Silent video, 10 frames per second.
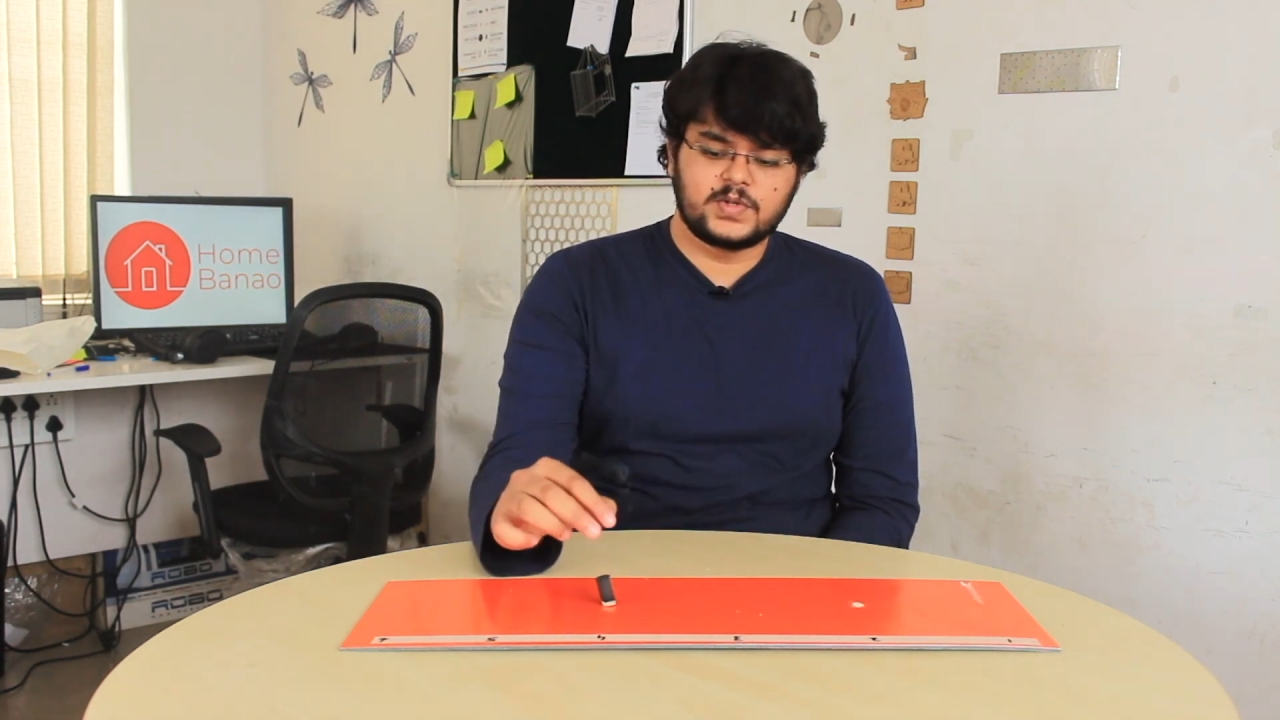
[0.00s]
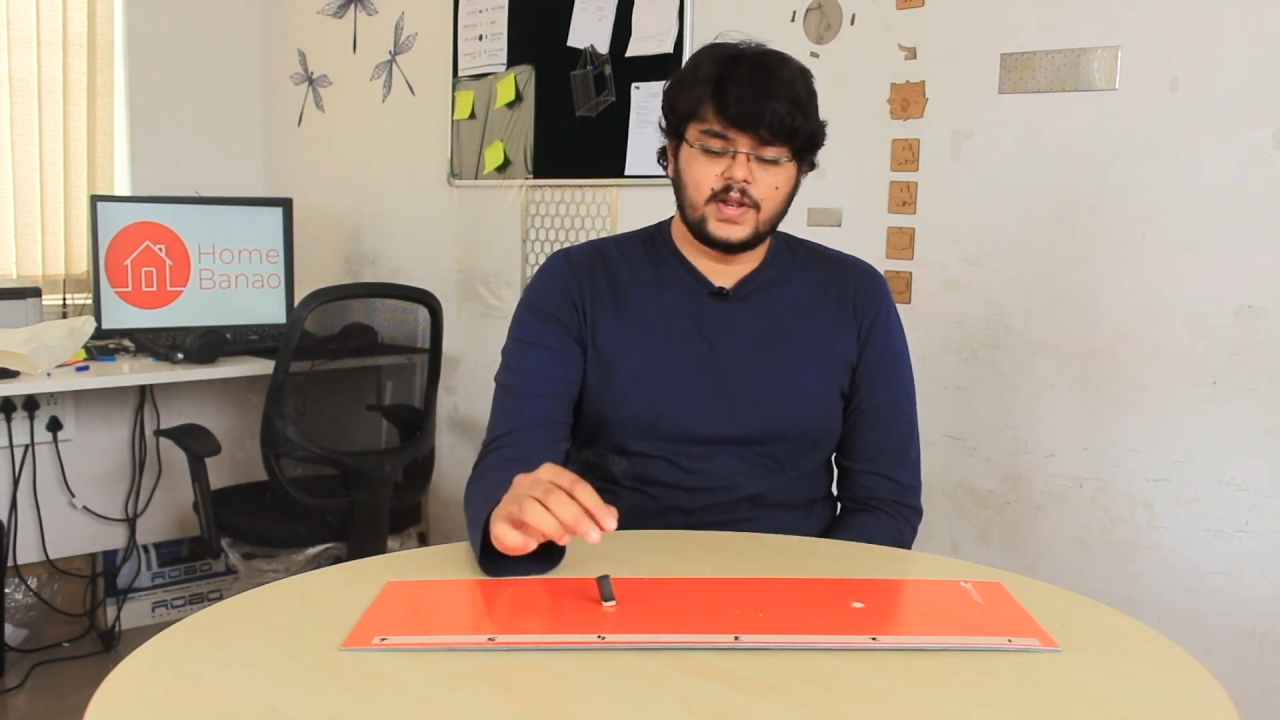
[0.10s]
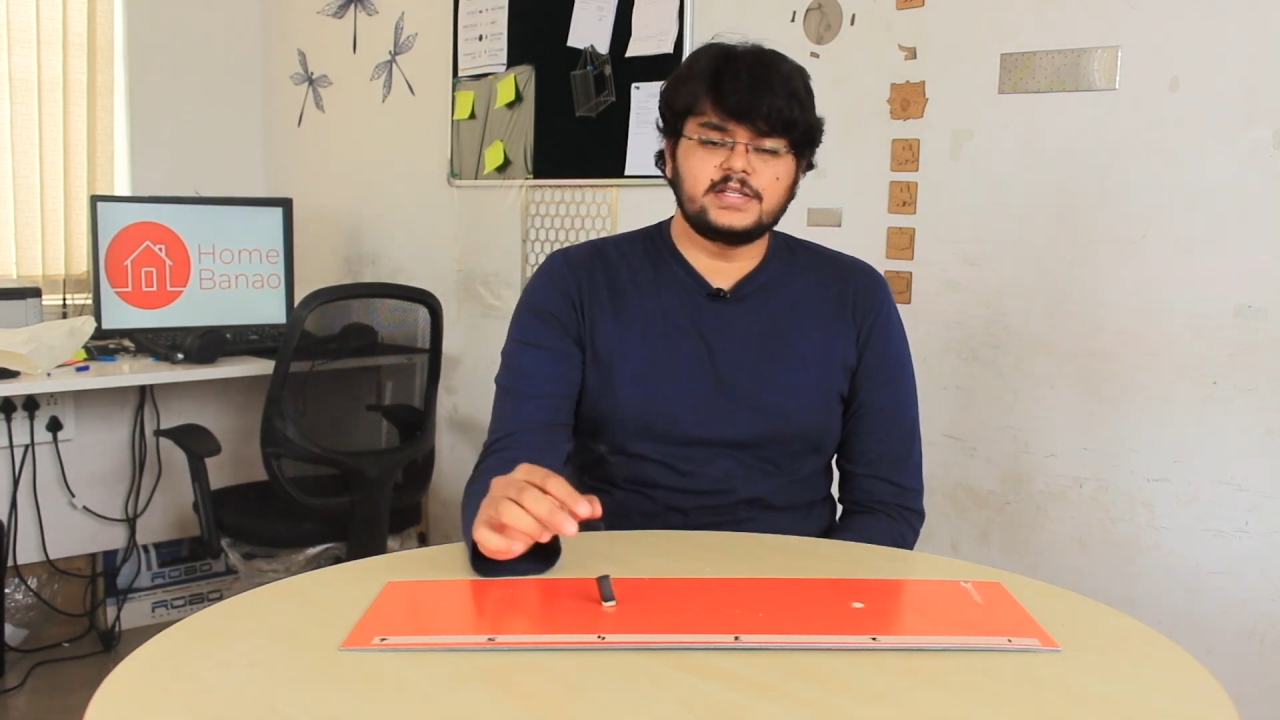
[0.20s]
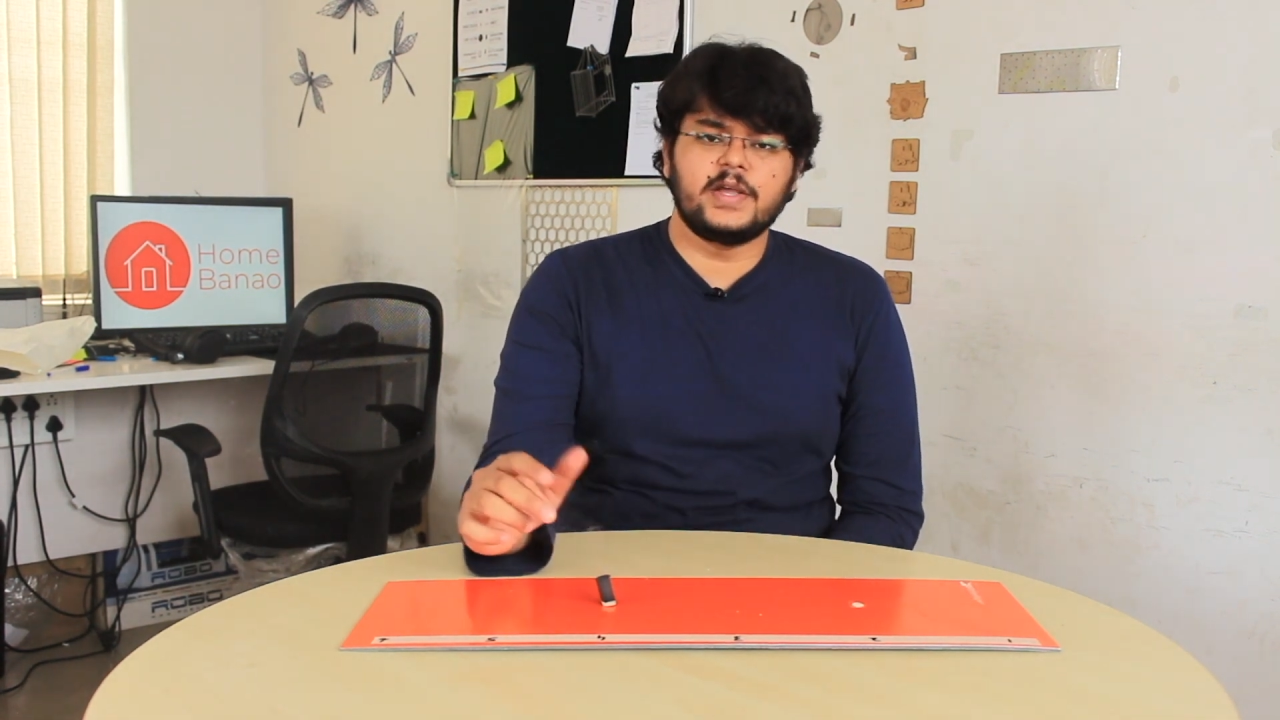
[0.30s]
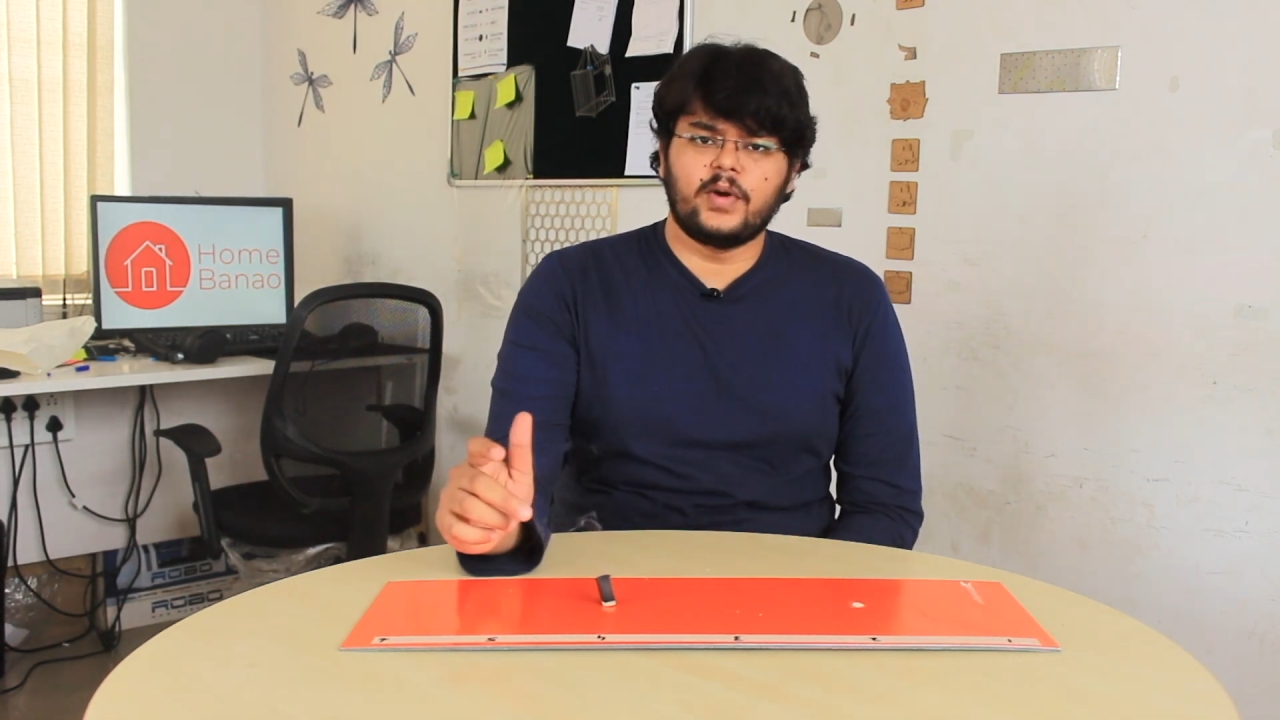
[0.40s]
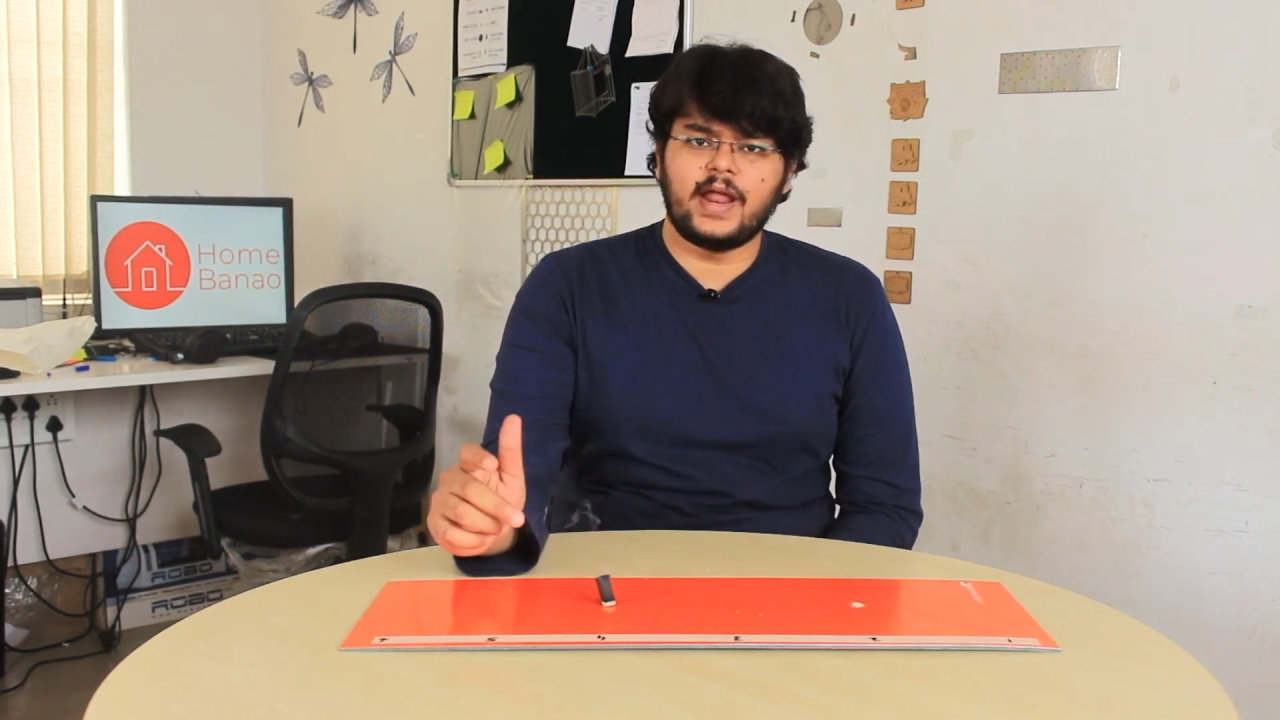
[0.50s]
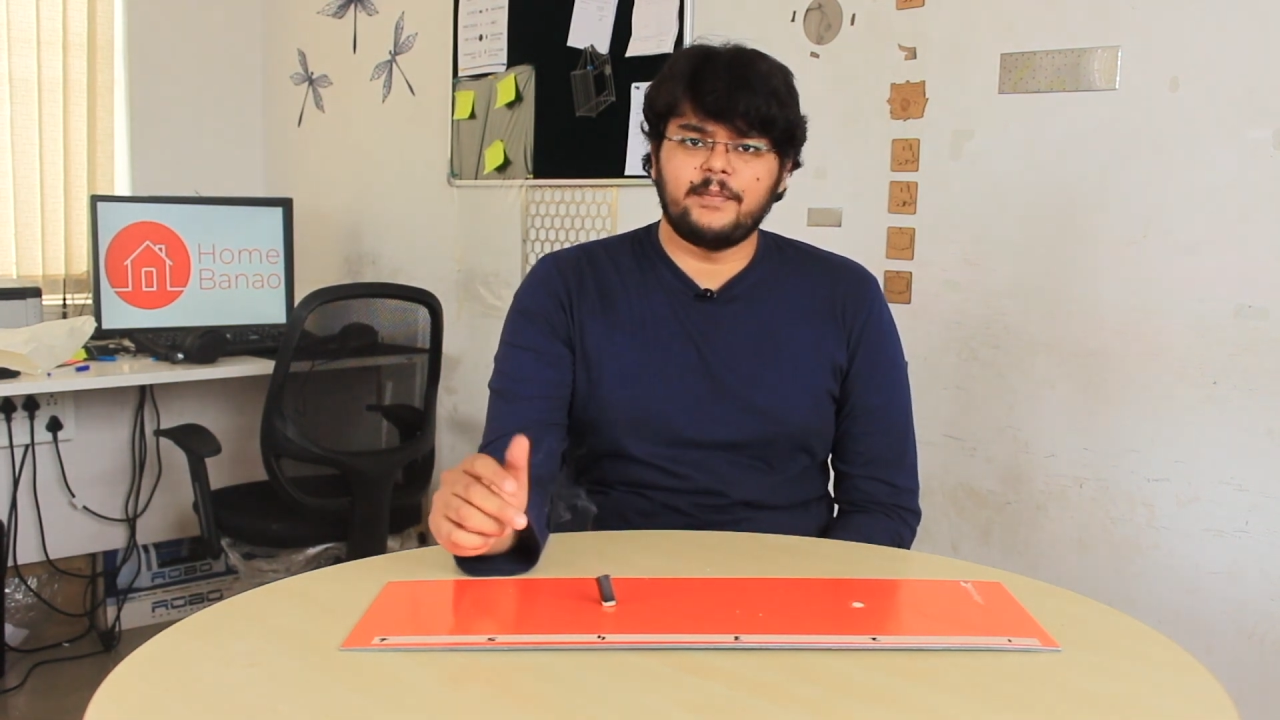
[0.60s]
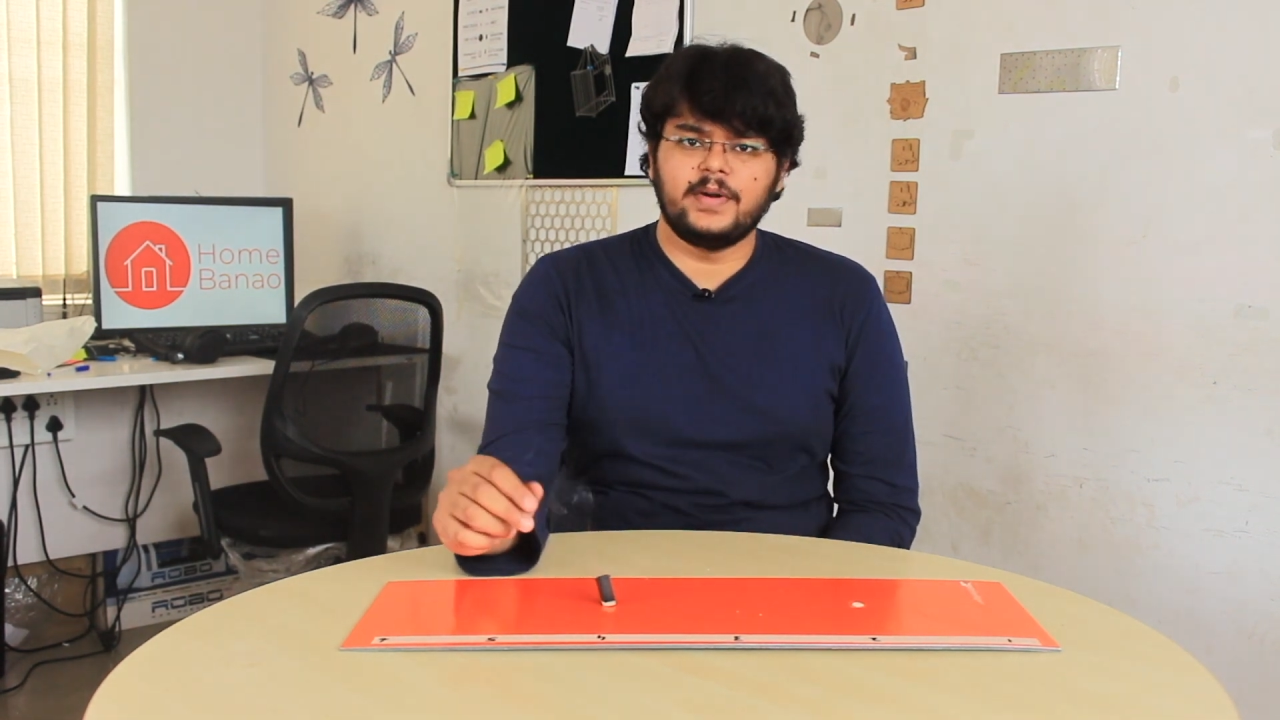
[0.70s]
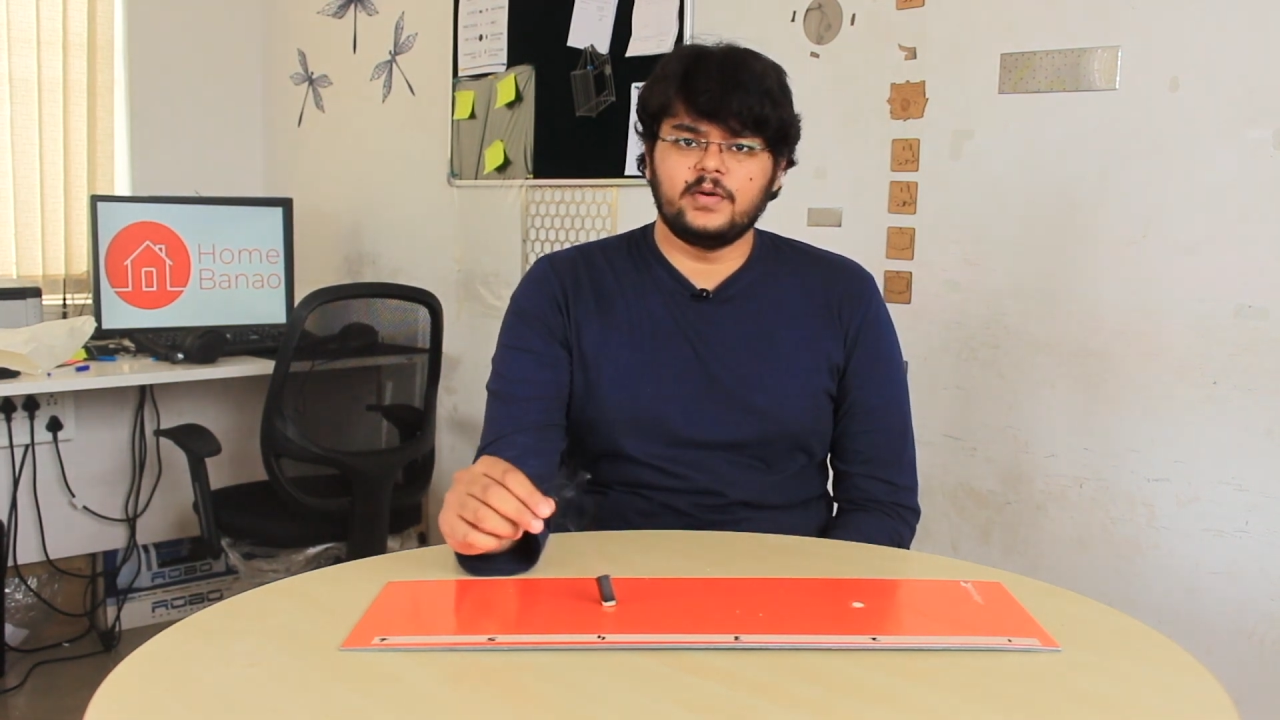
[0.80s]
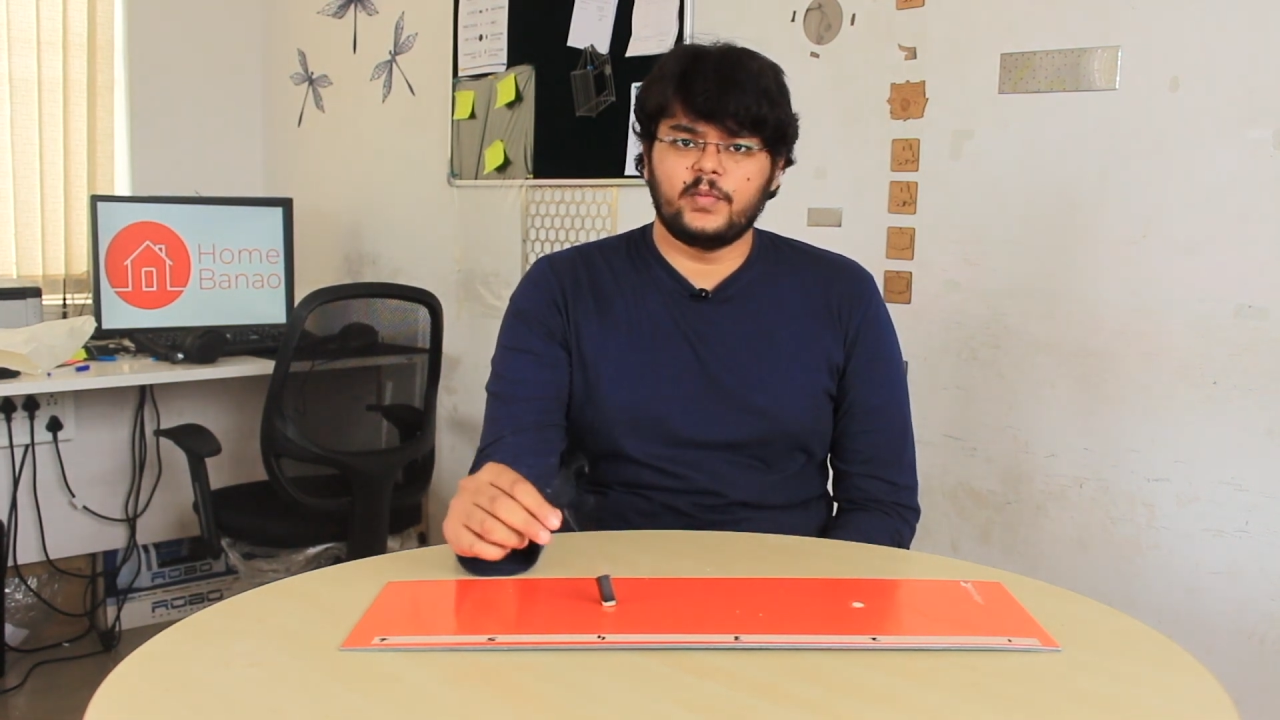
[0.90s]
So let's see what
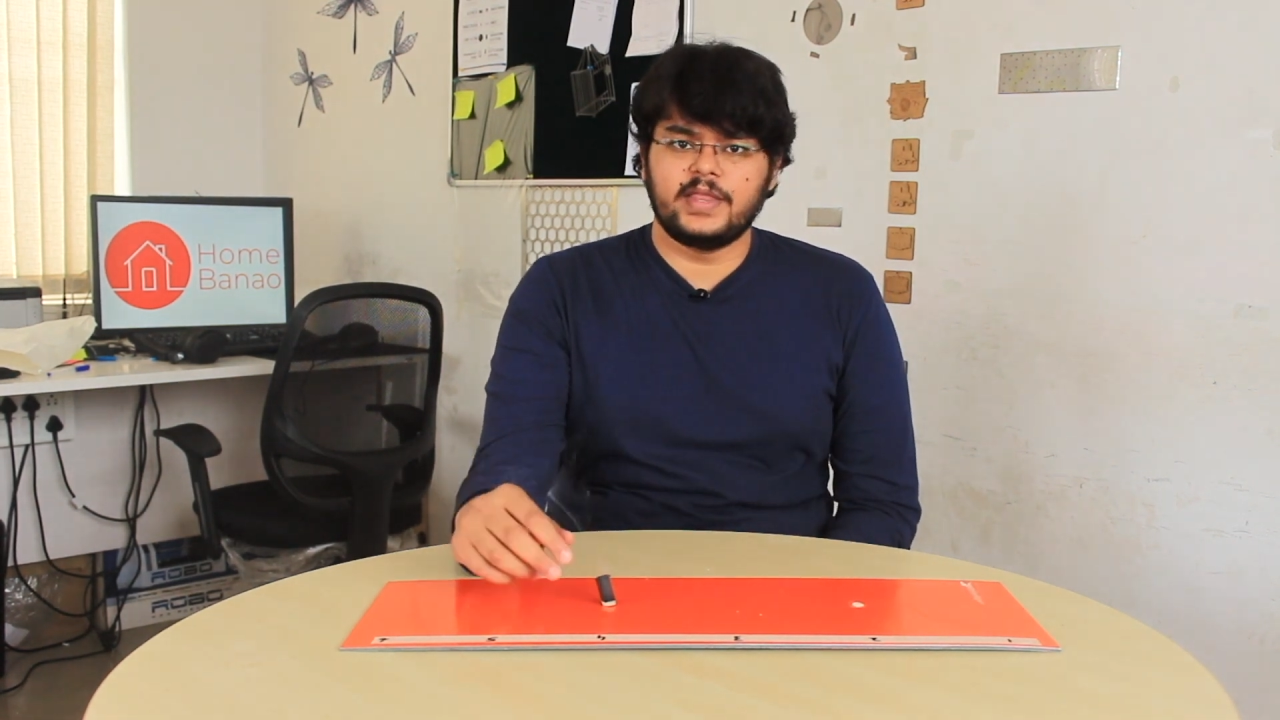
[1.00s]
happened